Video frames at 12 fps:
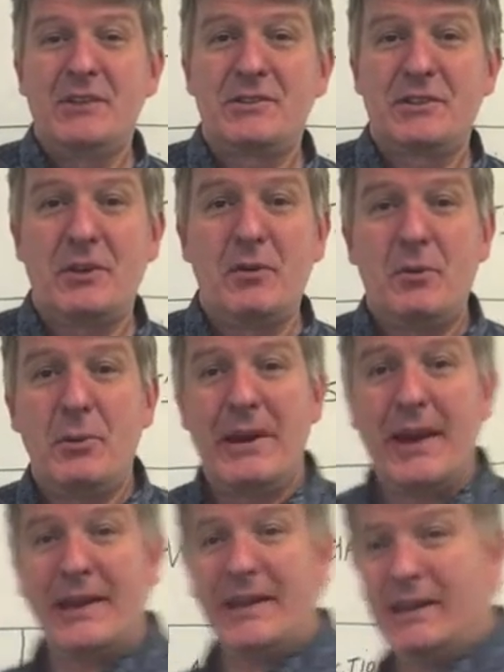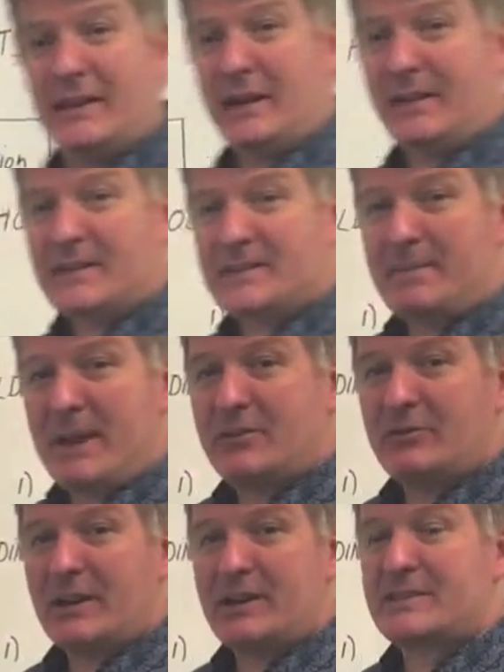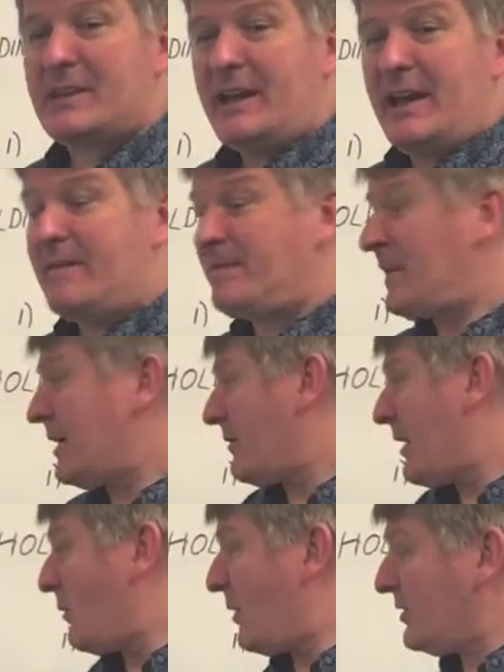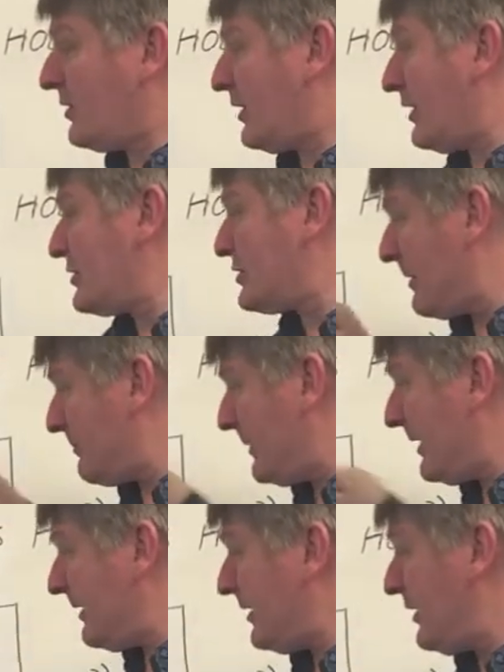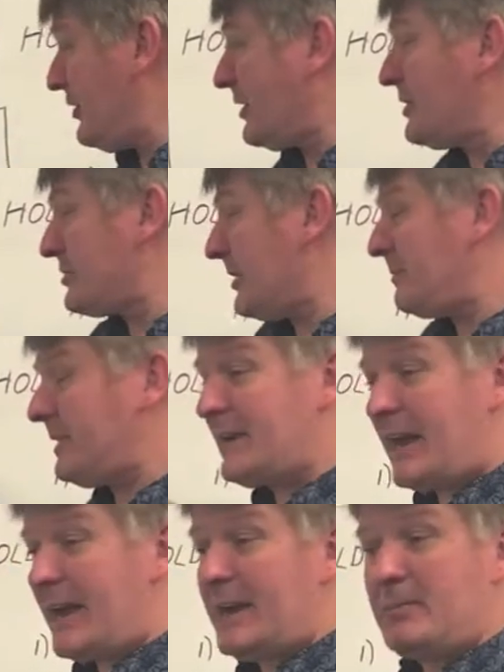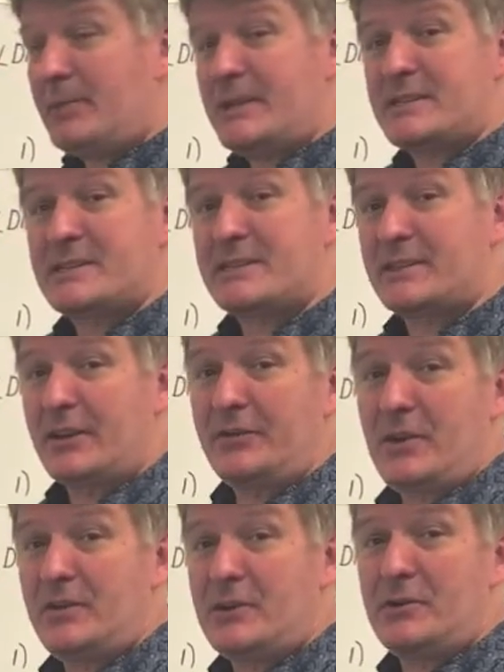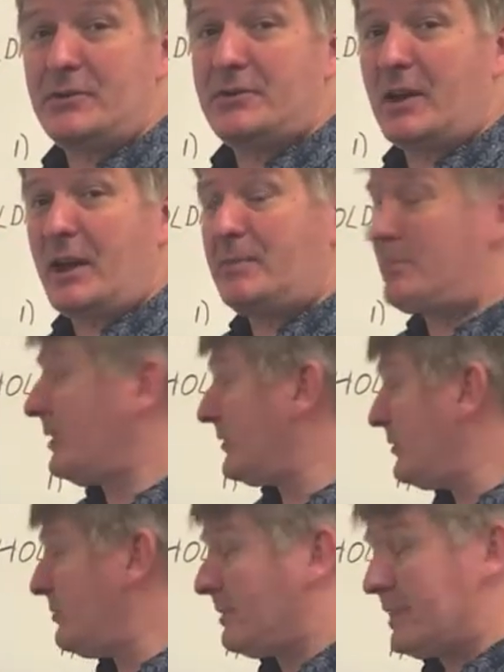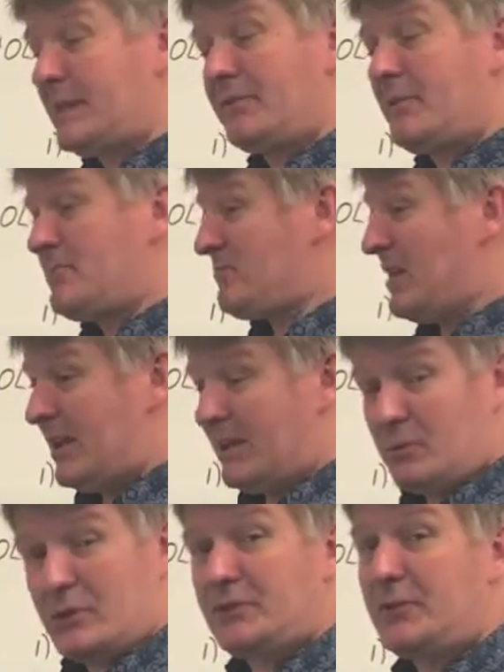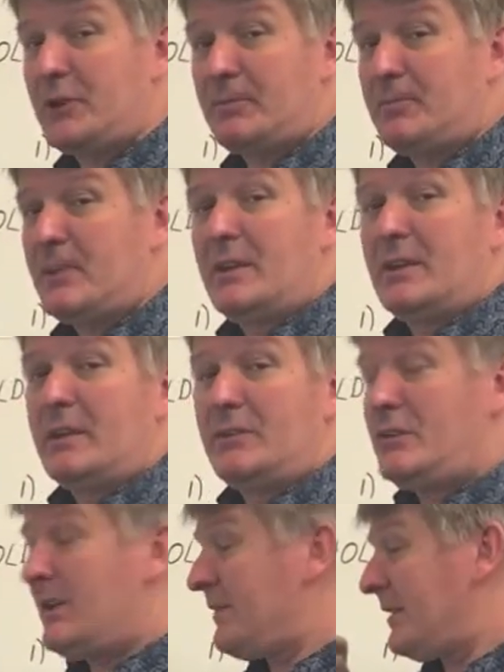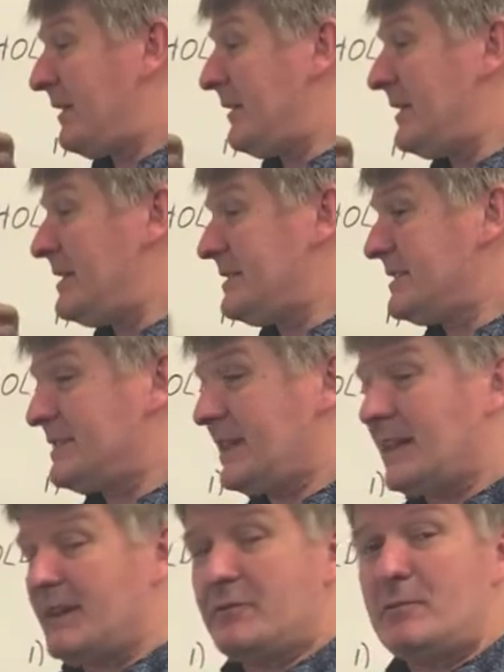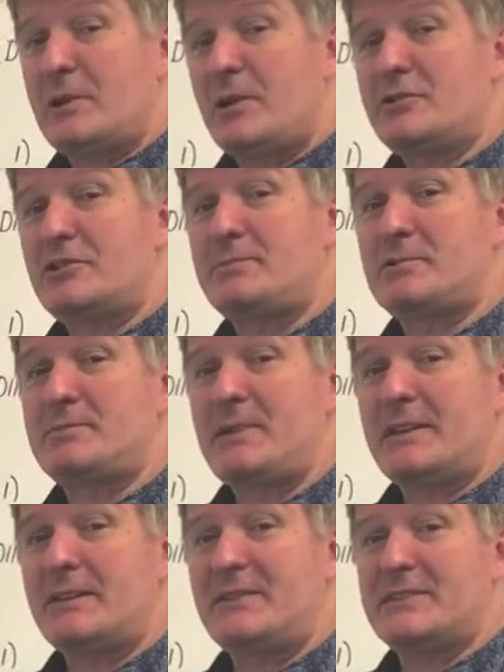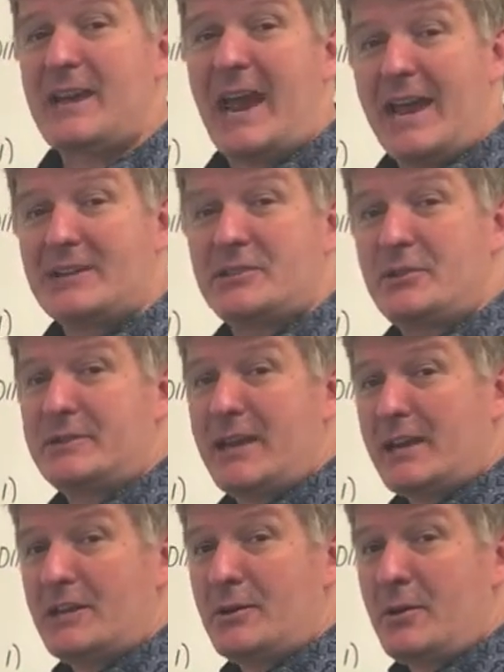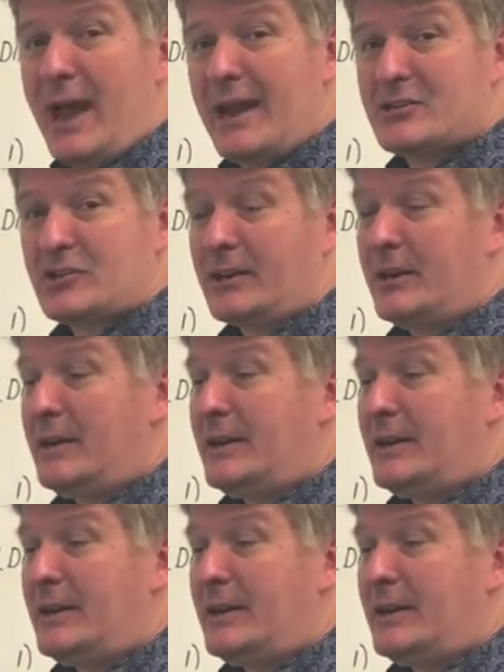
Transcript: So we got to get into this matrix and figure out where you're going to jump in. And you can jump into any places in there. If you have a new thought, build a new belief, it works for you. If you and the easiest thing again from a coaching perspective is to ask you take a new action.